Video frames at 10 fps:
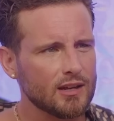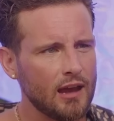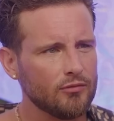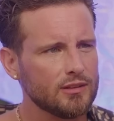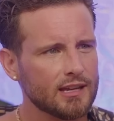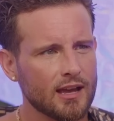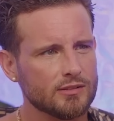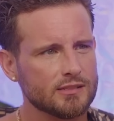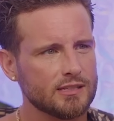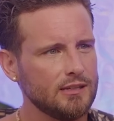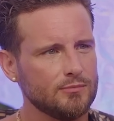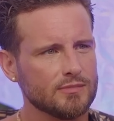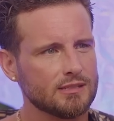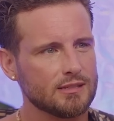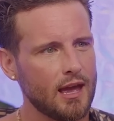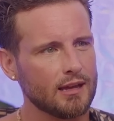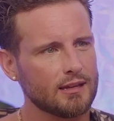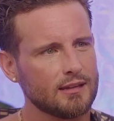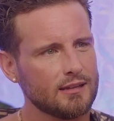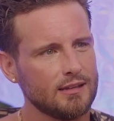everything else seems
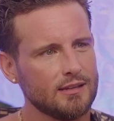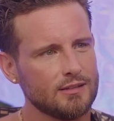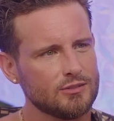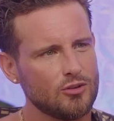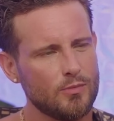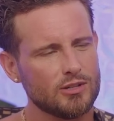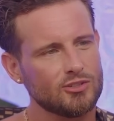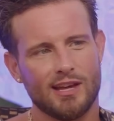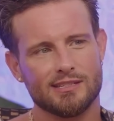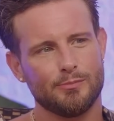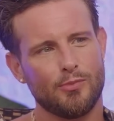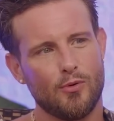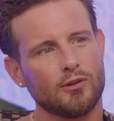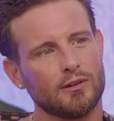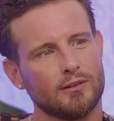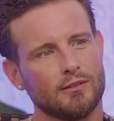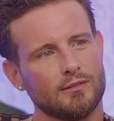like so much less important.